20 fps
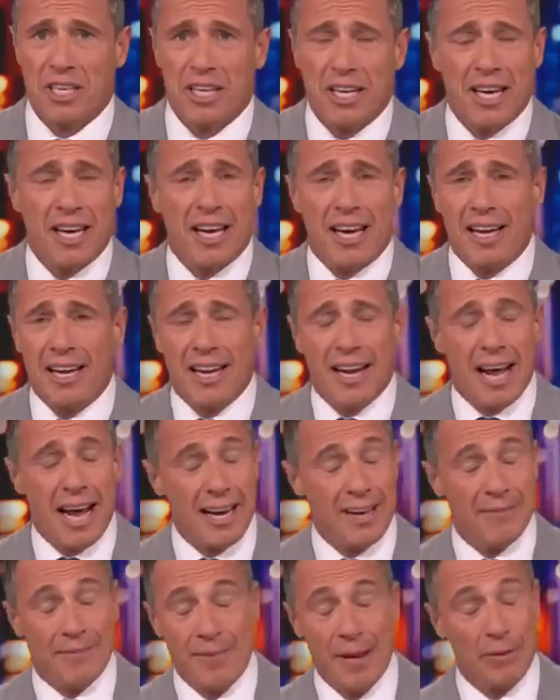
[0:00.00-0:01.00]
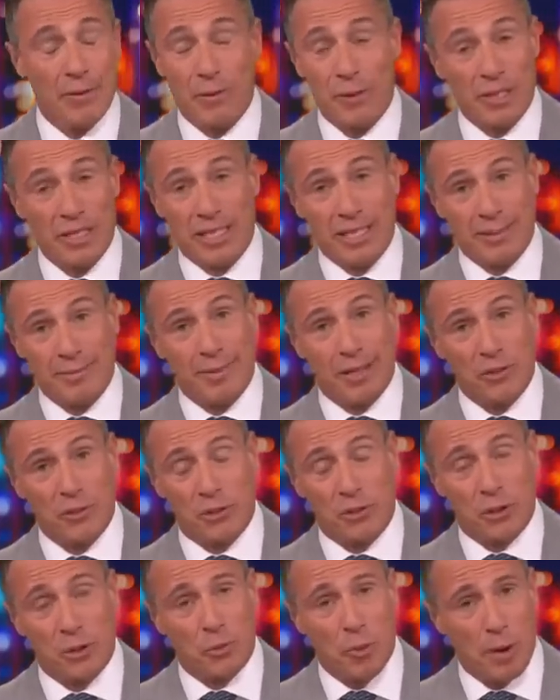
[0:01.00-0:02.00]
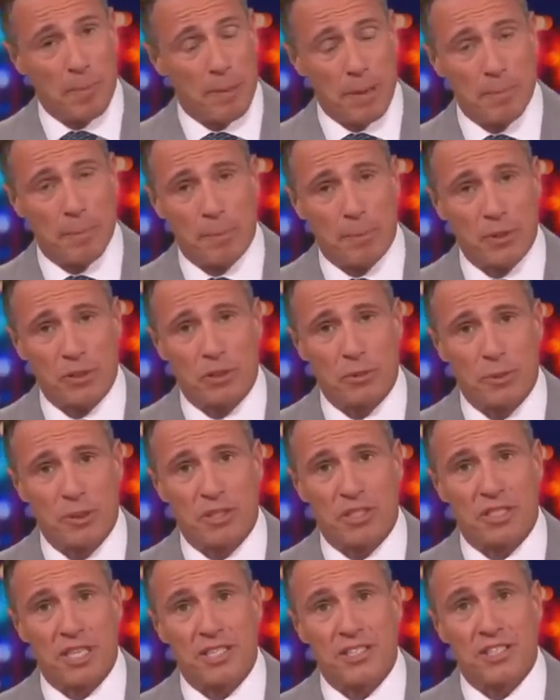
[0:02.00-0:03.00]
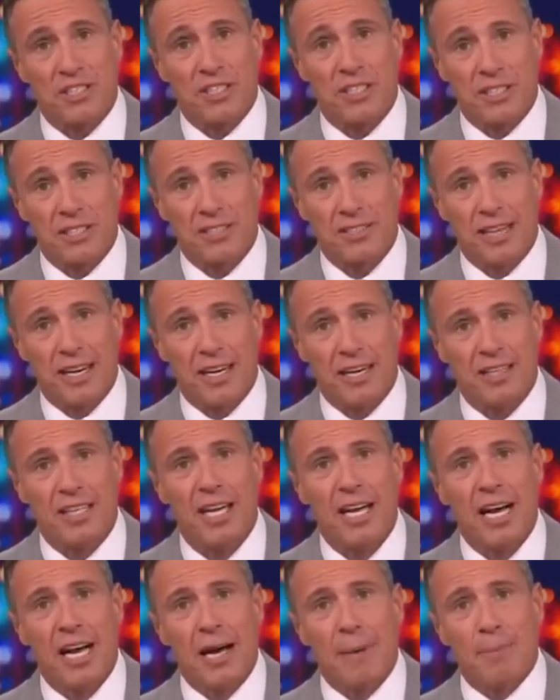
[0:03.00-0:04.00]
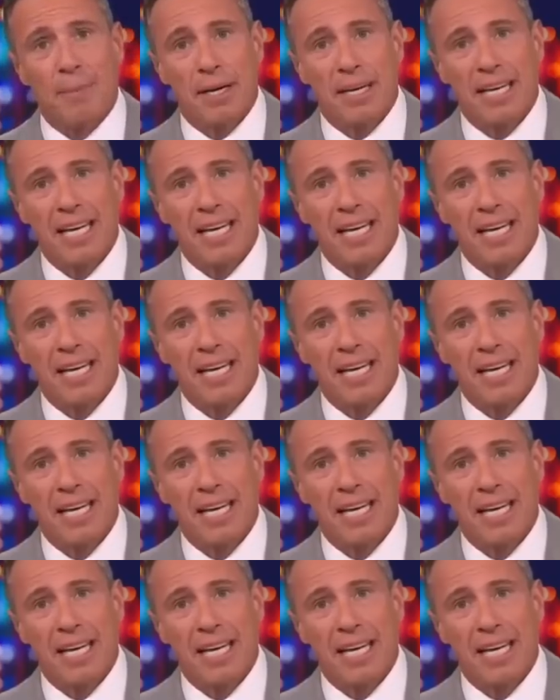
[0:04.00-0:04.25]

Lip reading: I've never really understood why people put so much attention on a doll. But